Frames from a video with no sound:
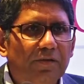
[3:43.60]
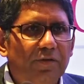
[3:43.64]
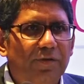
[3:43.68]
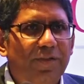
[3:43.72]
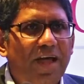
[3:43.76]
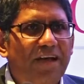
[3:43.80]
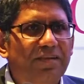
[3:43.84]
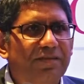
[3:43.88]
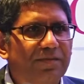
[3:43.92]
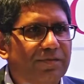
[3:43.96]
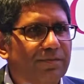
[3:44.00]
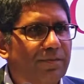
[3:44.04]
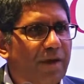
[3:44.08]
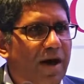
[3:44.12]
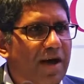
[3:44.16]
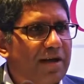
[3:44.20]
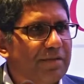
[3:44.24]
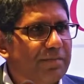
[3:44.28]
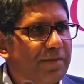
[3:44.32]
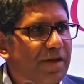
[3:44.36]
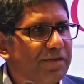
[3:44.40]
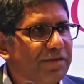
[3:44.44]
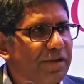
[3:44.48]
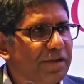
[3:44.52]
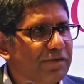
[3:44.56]
So that's my
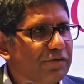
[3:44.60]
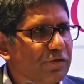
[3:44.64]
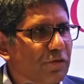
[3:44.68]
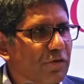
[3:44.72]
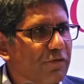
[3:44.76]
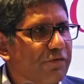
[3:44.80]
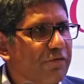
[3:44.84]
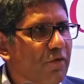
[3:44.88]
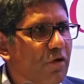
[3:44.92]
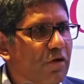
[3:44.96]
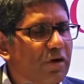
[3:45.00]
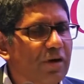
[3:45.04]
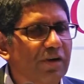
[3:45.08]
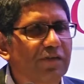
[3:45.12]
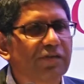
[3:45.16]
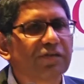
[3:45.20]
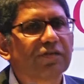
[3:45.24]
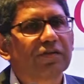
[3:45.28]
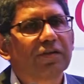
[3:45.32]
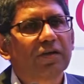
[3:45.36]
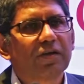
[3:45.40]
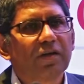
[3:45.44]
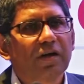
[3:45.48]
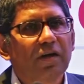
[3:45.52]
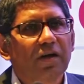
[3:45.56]
basic sort of
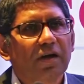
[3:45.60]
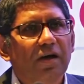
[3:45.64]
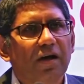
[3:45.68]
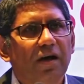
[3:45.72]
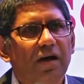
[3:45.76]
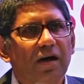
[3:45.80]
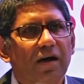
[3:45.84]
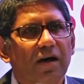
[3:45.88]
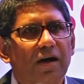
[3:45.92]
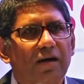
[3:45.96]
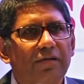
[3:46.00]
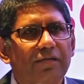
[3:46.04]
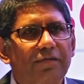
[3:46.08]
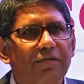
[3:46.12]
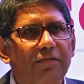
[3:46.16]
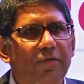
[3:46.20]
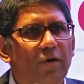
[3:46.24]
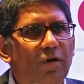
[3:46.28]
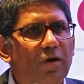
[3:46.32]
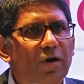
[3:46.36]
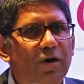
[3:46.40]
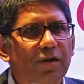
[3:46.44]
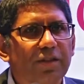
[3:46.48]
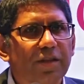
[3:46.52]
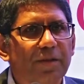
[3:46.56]
focus
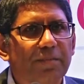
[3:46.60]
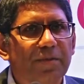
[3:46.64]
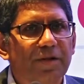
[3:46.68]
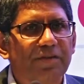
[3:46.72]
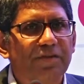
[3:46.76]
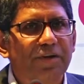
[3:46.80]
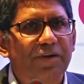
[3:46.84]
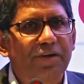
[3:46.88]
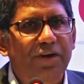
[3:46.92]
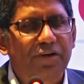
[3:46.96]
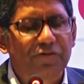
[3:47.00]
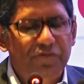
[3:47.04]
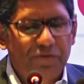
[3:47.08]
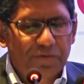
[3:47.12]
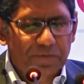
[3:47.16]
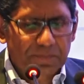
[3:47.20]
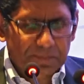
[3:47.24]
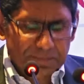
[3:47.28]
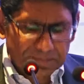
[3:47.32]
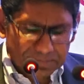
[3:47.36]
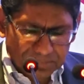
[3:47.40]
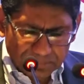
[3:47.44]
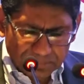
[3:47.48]
for the presentation.